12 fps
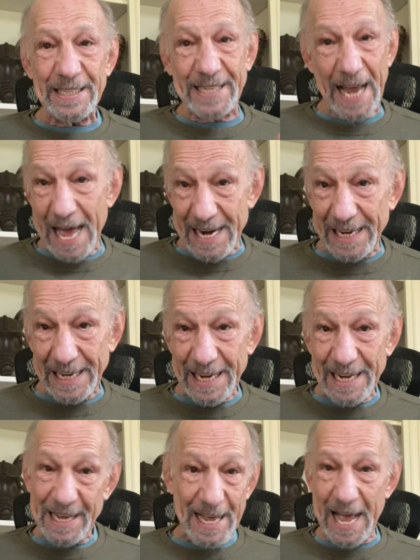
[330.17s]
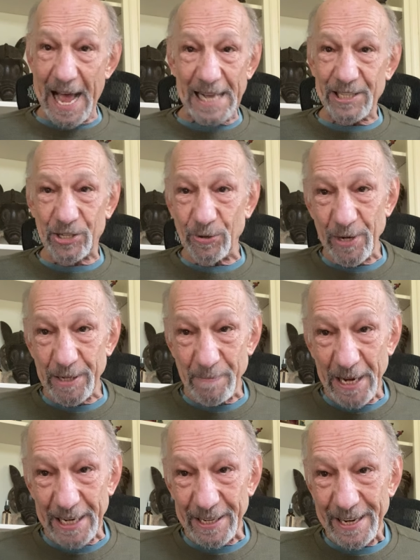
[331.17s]
Teddy had to
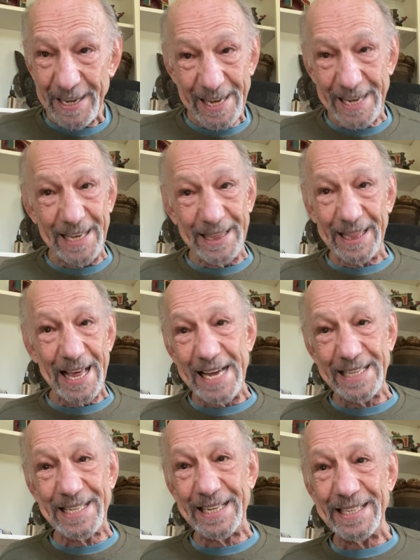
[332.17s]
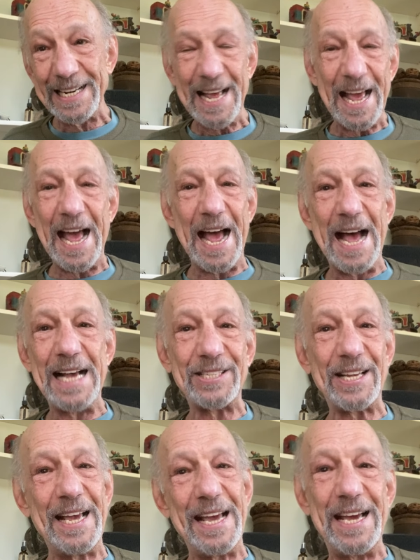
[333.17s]
admit he liked it as
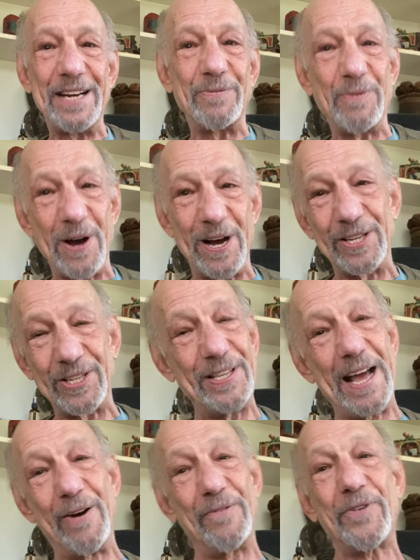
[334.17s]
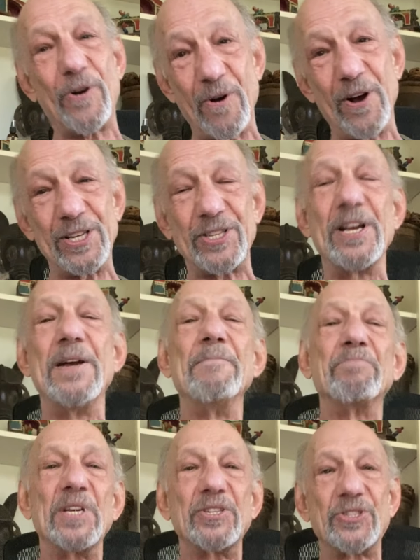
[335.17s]
it was. Now, of course,
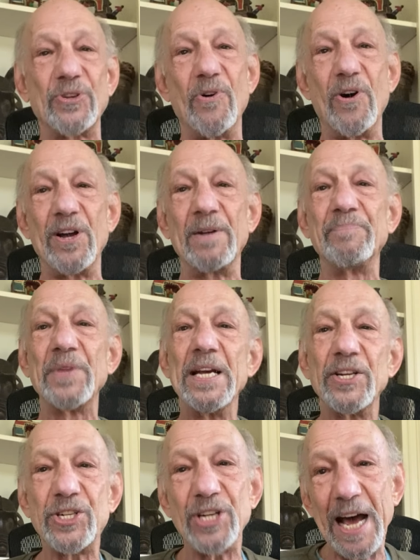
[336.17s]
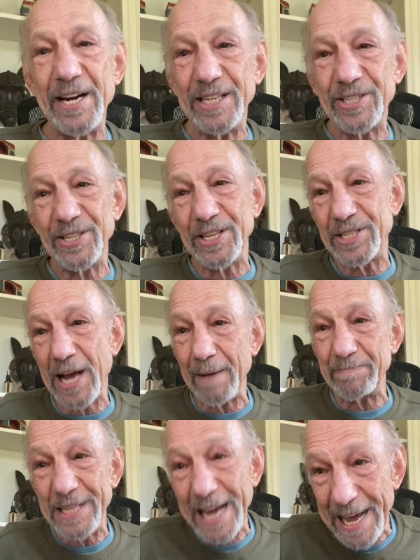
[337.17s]
the song shot into the
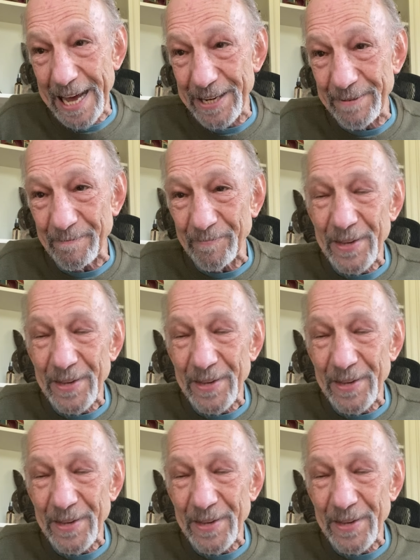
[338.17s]
top 10,